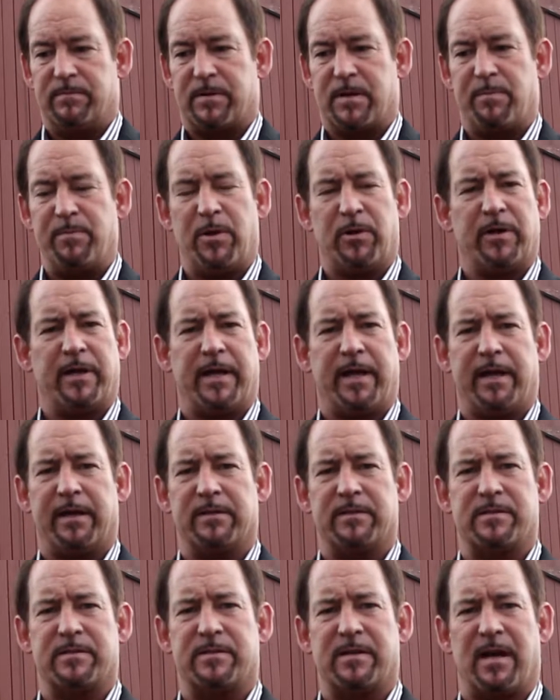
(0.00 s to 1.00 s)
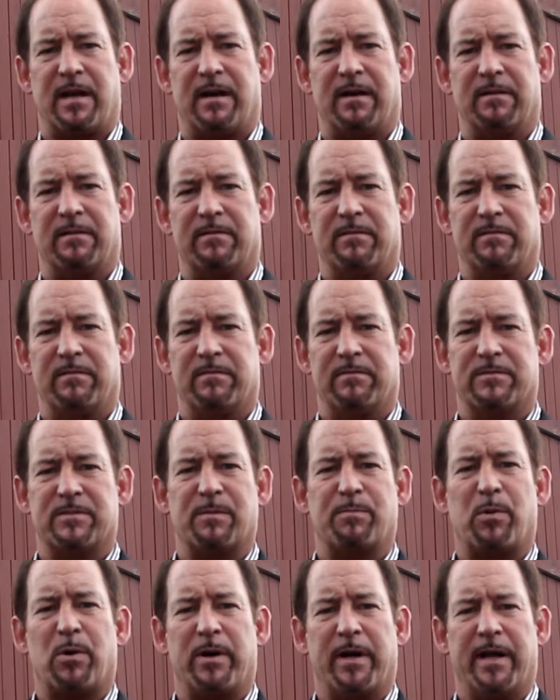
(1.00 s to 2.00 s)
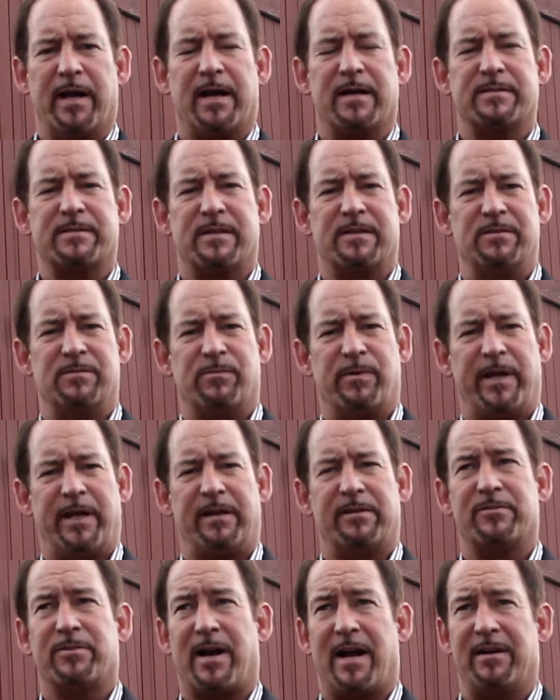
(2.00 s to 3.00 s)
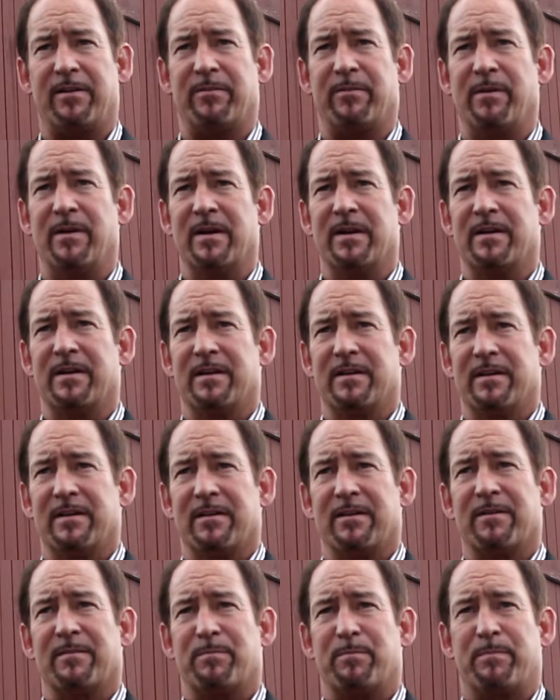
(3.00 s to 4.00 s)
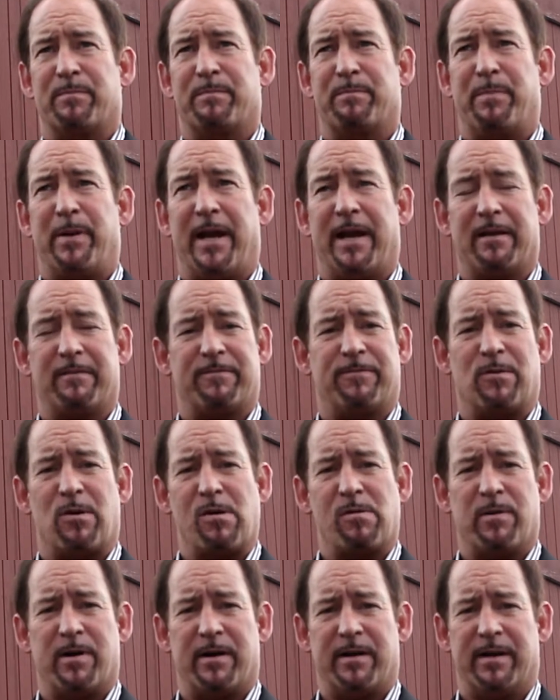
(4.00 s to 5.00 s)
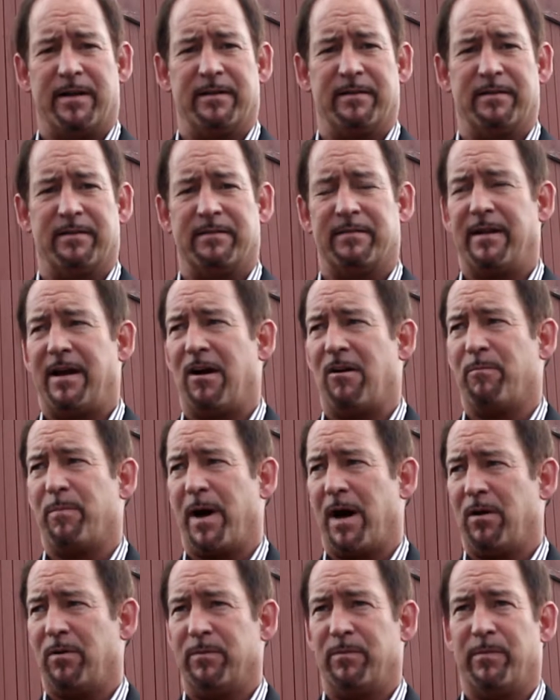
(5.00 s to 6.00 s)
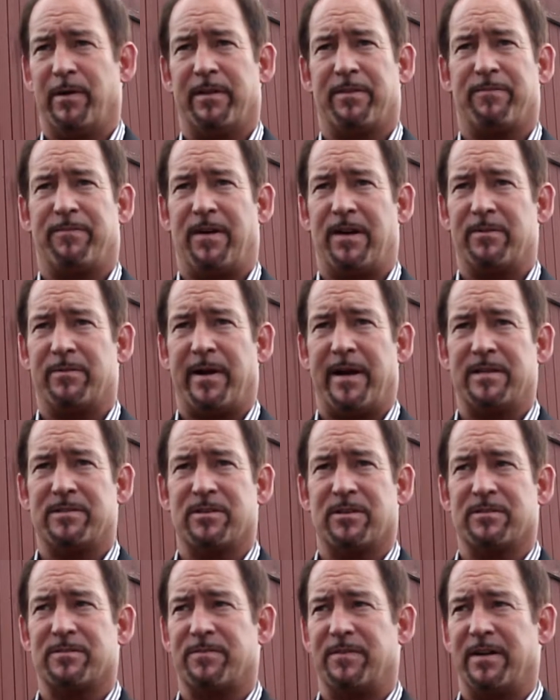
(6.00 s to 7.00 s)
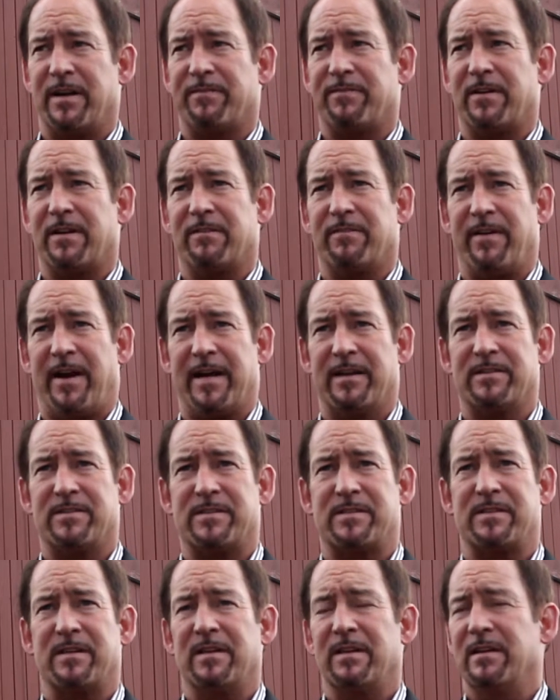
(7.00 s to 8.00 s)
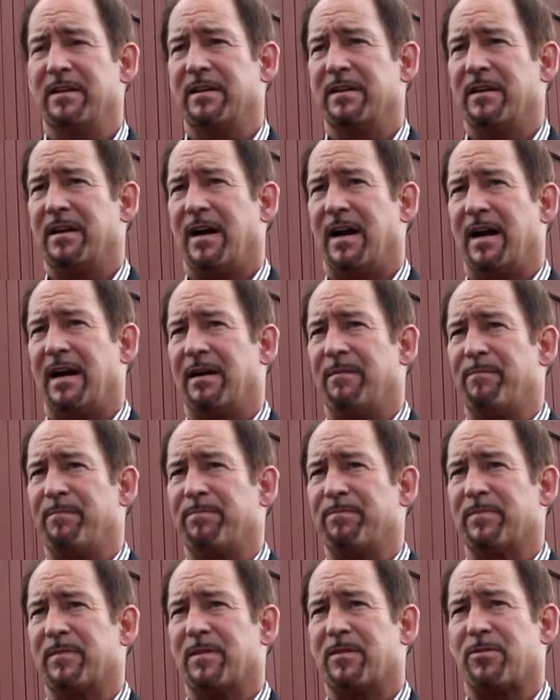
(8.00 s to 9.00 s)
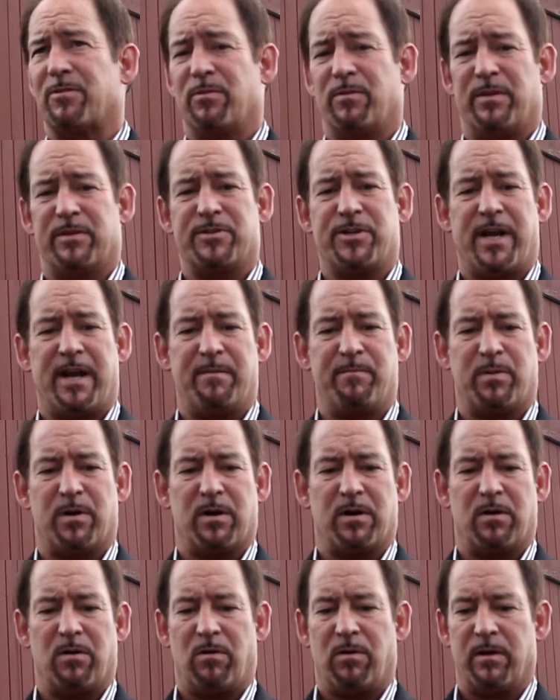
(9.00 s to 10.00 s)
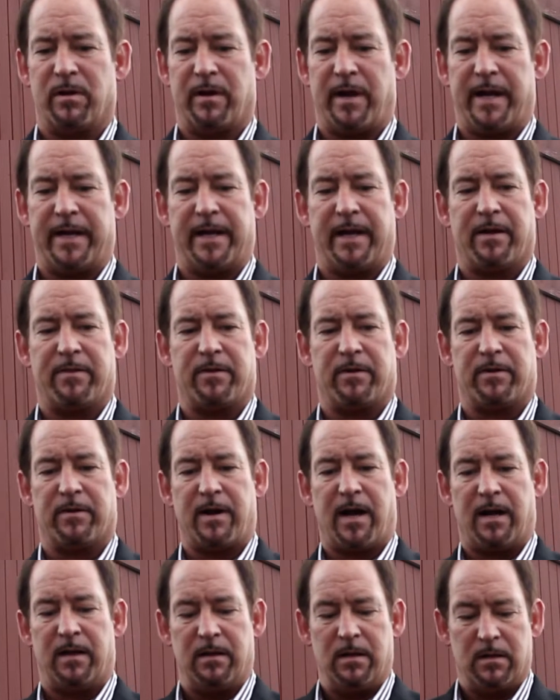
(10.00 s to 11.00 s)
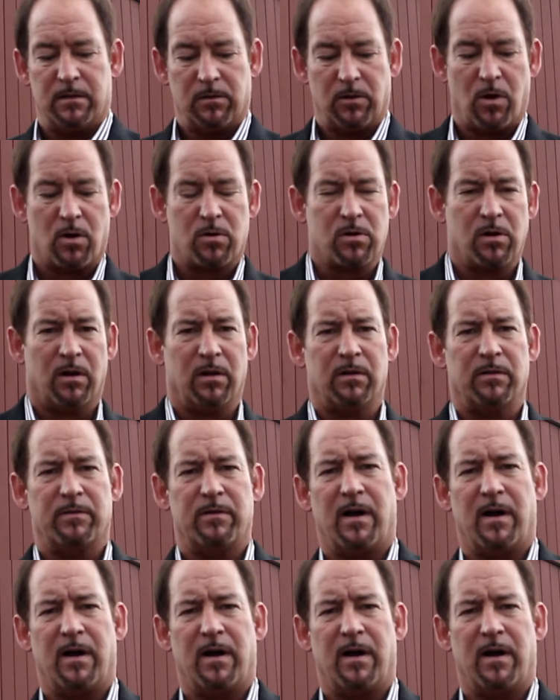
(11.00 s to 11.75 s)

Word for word: community is supporting us and we try to pay it forward and help out with fundraisers for different events um, through the chamber or any other local